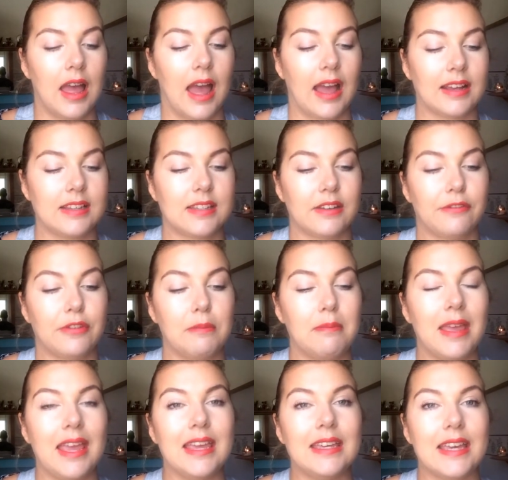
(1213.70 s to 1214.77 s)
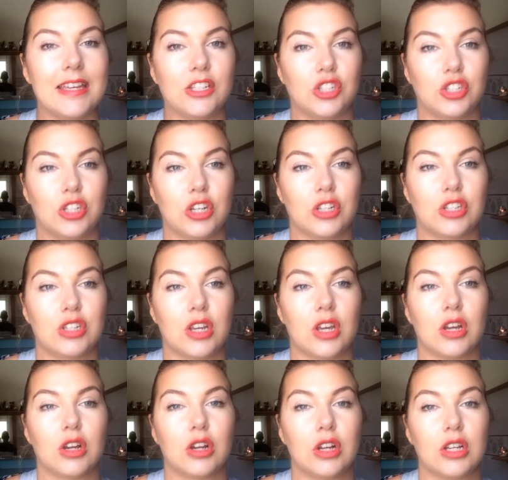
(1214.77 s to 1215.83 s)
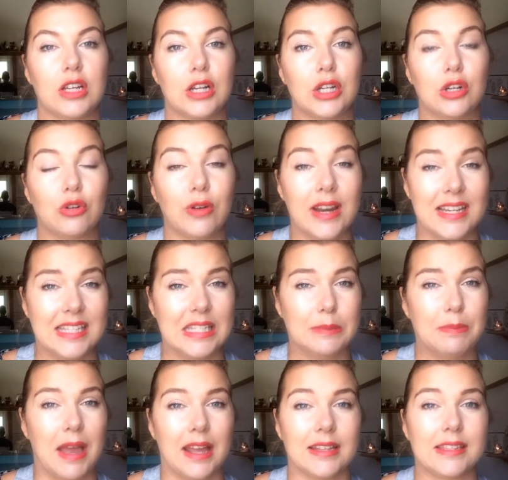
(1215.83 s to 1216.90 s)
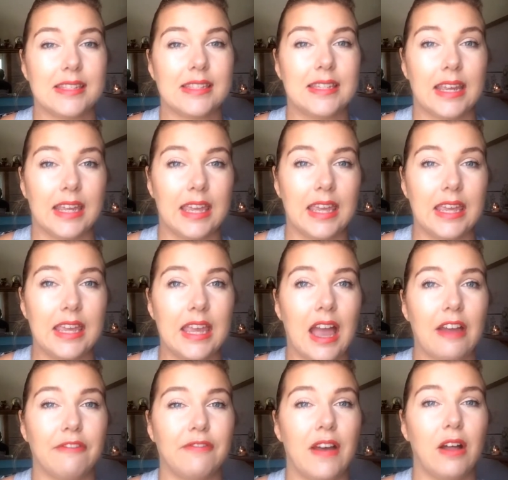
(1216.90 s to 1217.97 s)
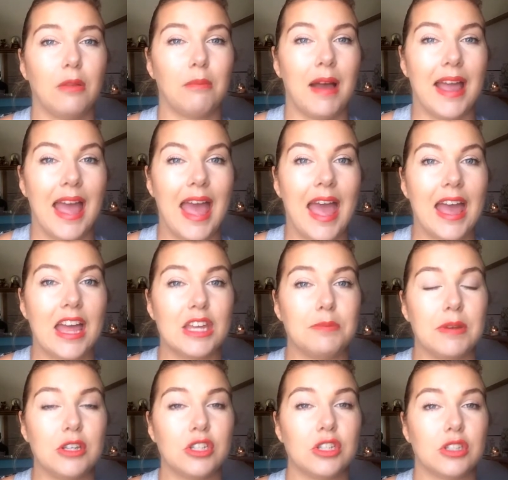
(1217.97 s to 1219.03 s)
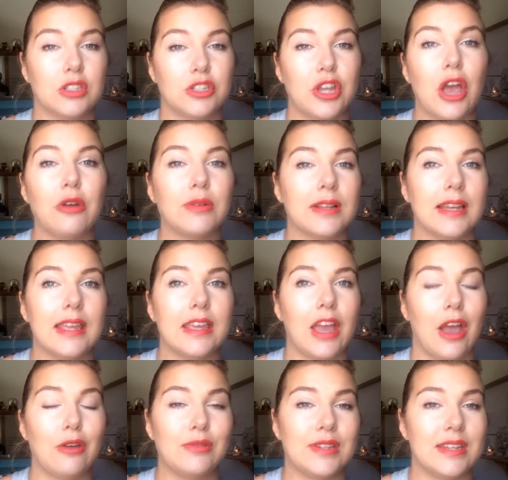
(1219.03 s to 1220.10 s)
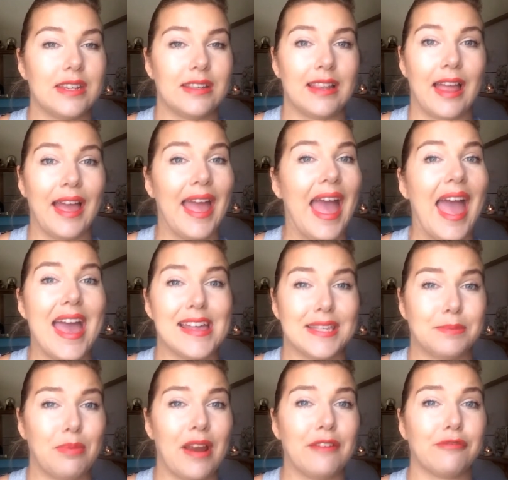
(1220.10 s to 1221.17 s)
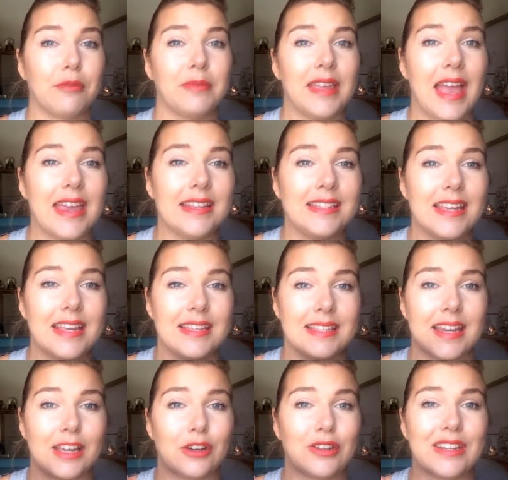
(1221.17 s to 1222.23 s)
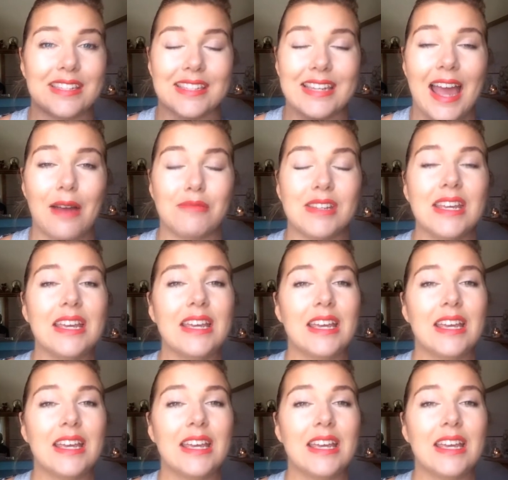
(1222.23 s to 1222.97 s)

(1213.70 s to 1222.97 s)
And for me, it's just crisp and sticky. I felt my hair had been totally coated in like hairspray from the 80s and it could have snapped.